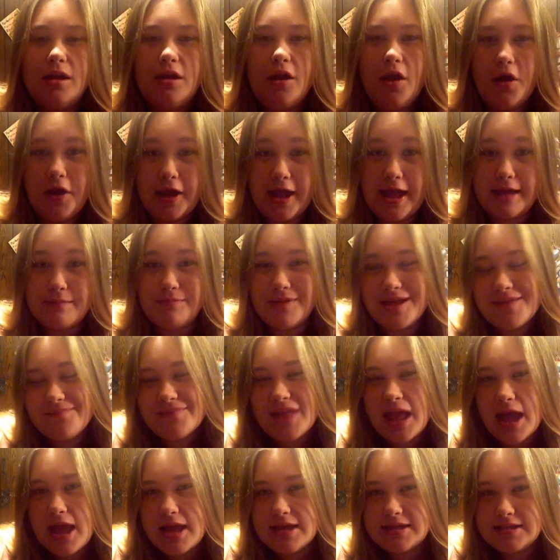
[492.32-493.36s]
Okay, but
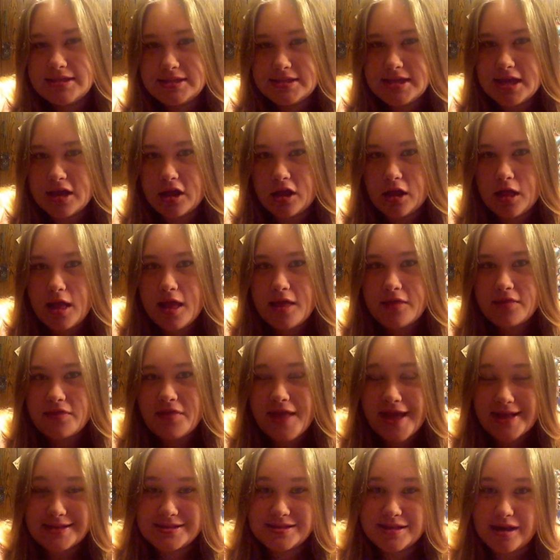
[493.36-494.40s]
still,
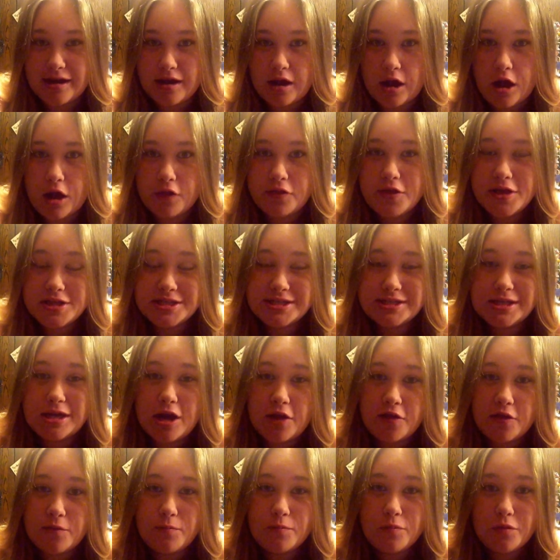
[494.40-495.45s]
that's not all. This is
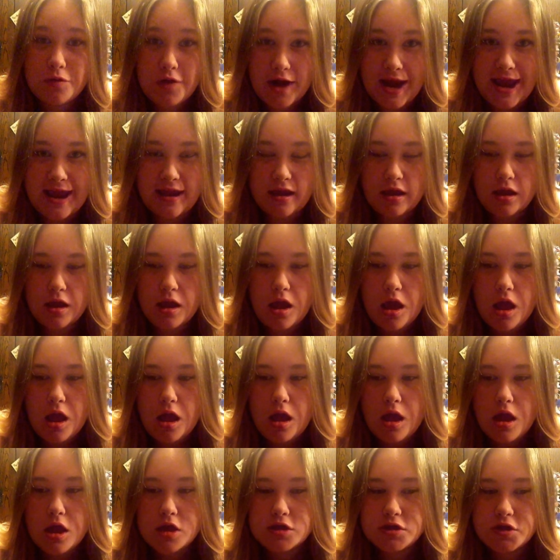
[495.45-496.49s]
another prank.
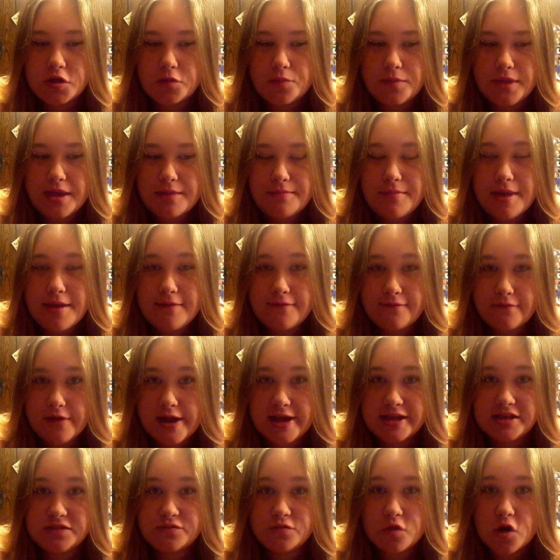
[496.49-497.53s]
So me and my
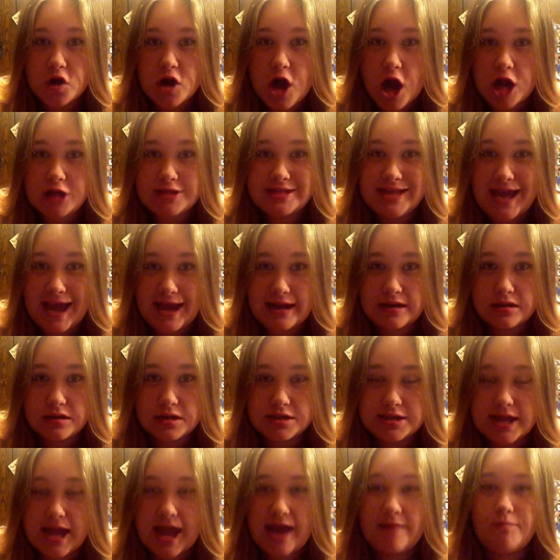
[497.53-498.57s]
friends were in our tent,
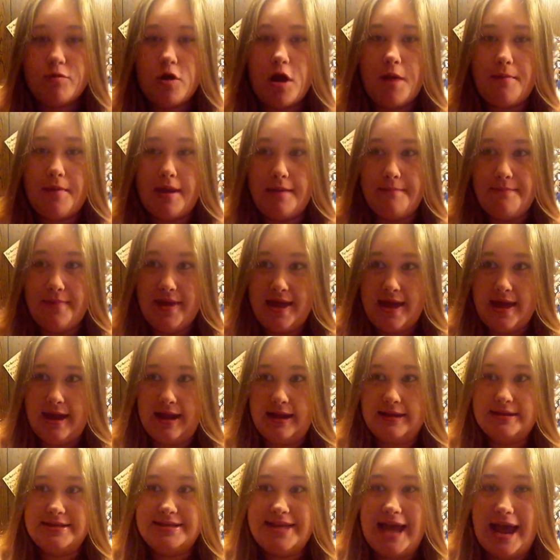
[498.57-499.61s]
because I had brought my big
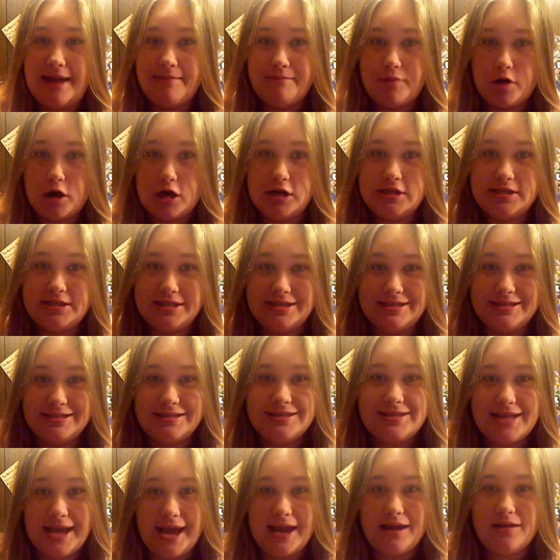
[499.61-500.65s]
10-person
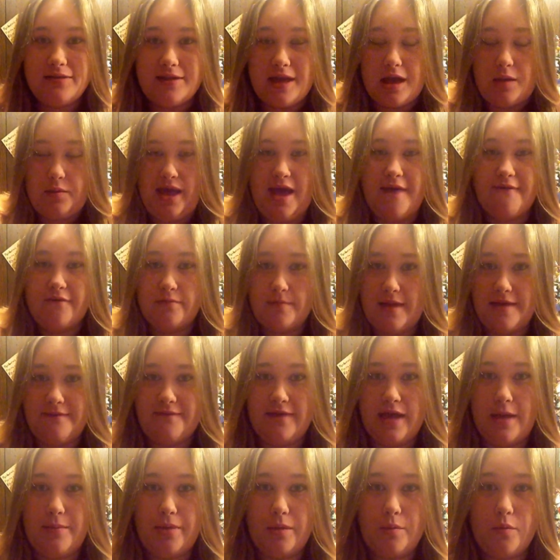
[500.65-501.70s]
tent that we have for my
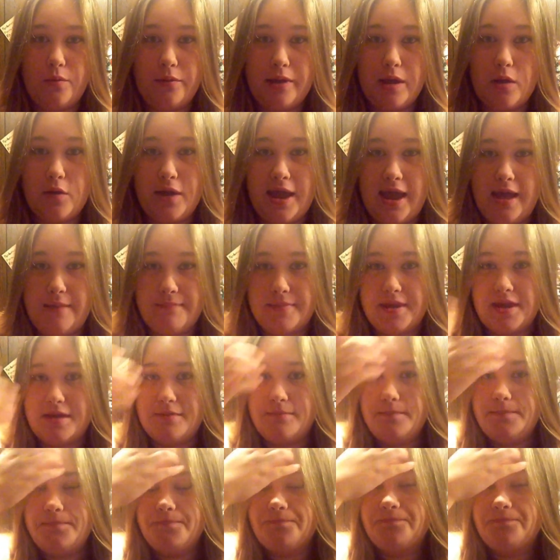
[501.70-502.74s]
family when we go camping.